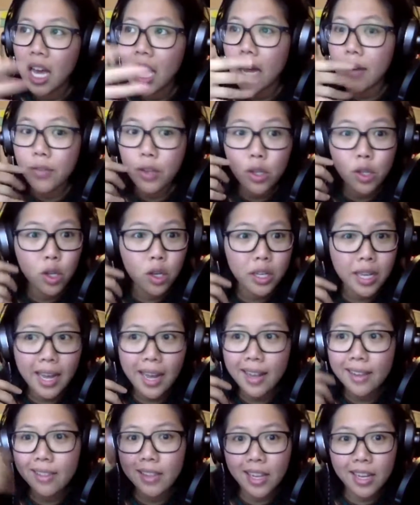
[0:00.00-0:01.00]
If you look
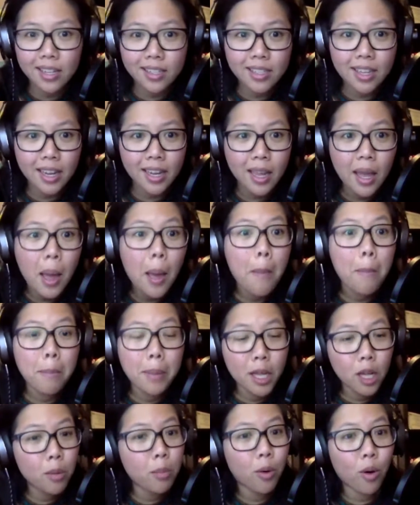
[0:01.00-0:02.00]
at things like
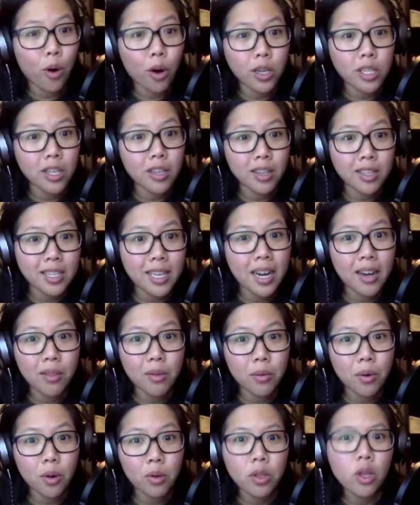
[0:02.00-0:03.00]
billboards on the side of
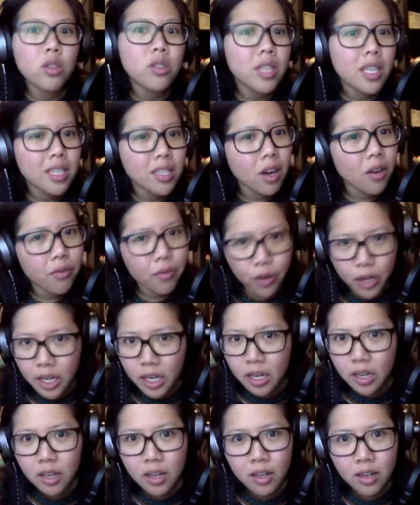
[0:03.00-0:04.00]
the road, those things aren't
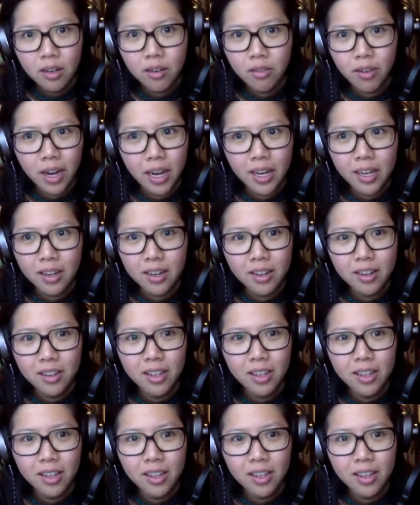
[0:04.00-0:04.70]
free, right?